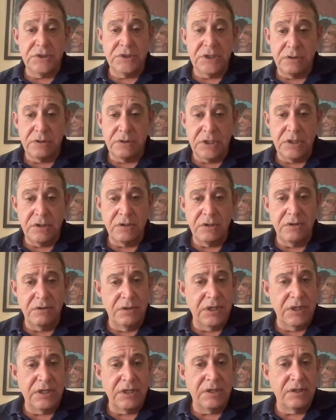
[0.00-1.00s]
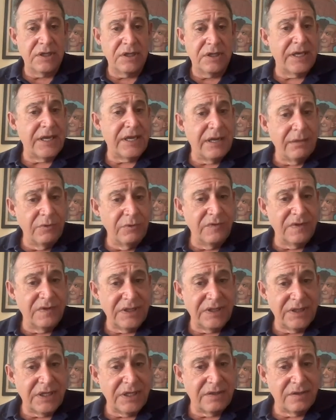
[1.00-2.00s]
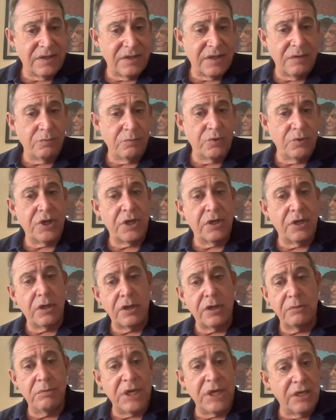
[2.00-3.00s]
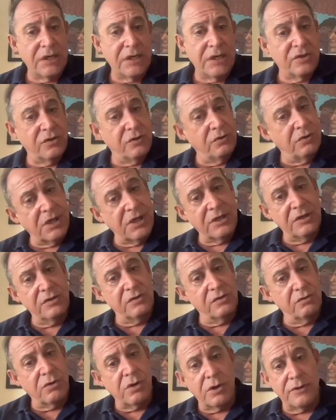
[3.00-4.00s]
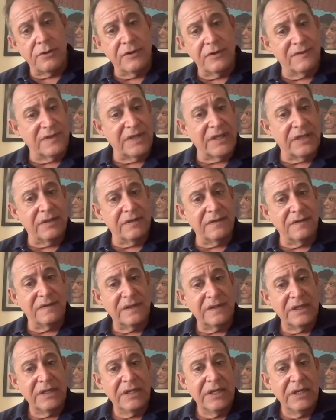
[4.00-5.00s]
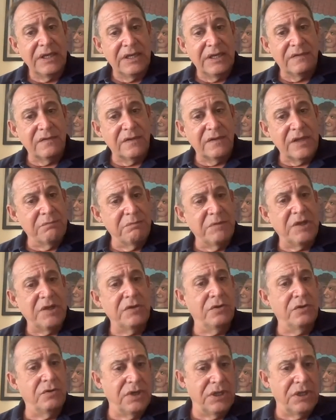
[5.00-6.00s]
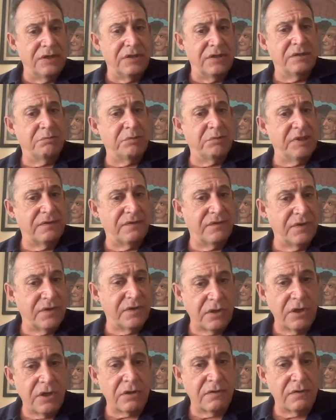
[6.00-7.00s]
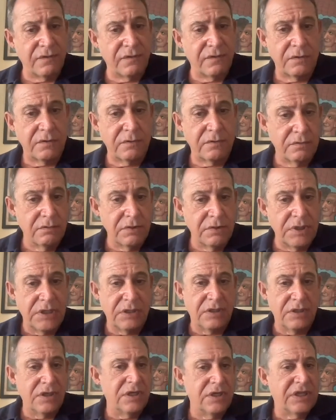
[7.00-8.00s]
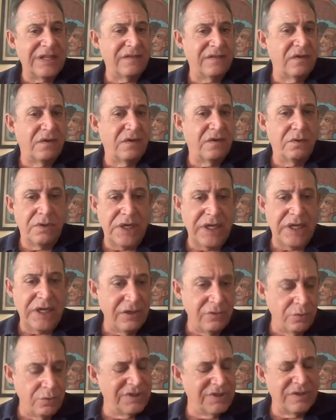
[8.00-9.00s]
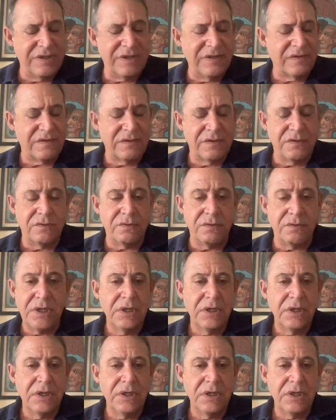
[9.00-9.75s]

down there. And the cameras at that time were not automatic. You had to do all the settings. So that meant you needed to be a photographer. And that's a whole language in its own.